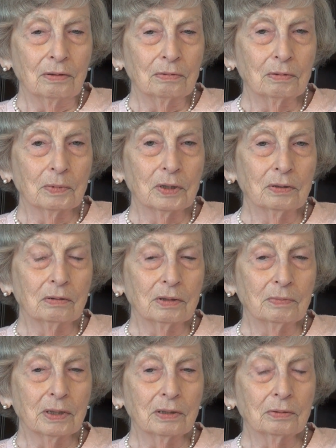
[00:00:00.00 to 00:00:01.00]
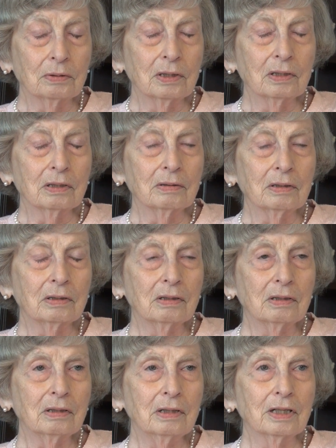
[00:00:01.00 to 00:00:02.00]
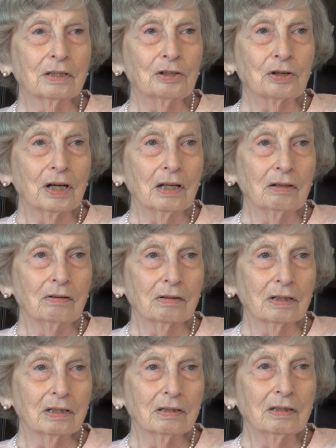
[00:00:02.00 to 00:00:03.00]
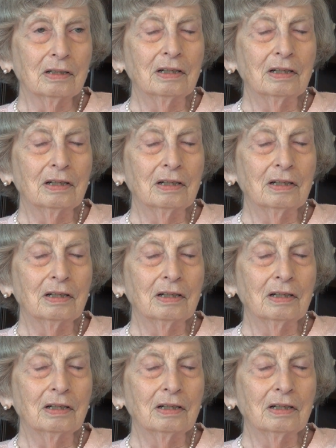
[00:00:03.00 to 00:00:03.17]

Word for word: woman who had been doing the English cataloging